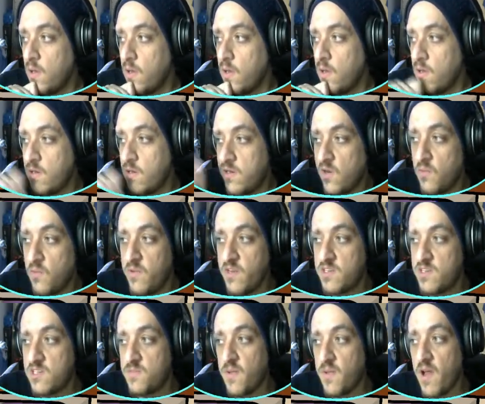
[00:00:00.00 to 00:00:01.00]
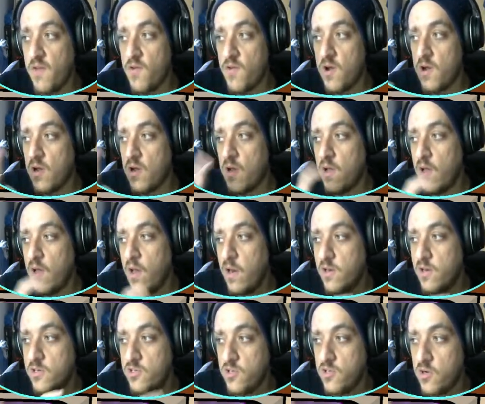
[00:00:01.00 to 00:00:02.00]
update Spiral, and it
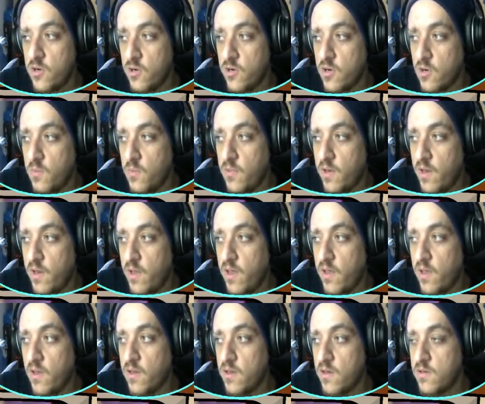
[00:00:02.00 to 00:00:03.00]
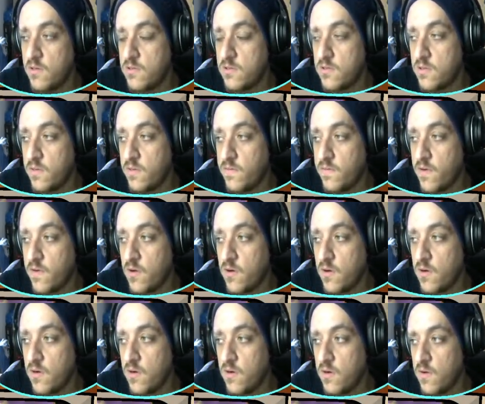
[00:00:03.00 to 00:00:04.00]
should update to the font
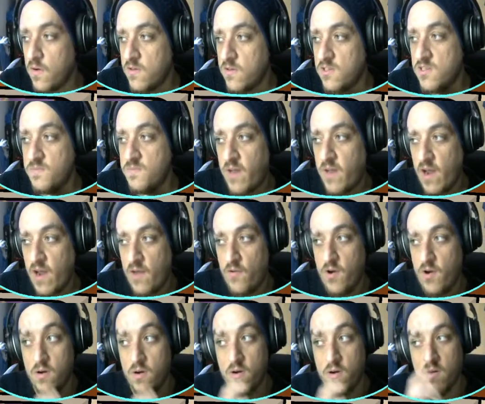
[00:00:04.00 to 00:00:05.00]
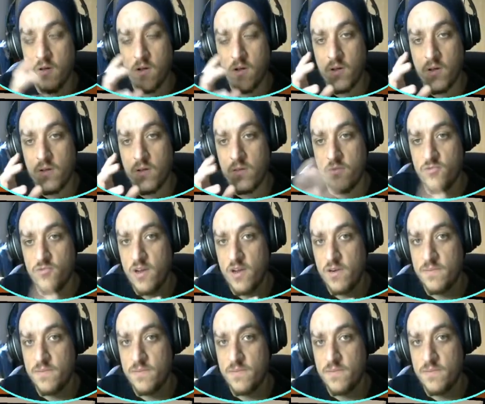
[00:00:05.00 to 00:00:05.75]
of Spiral the Dragon.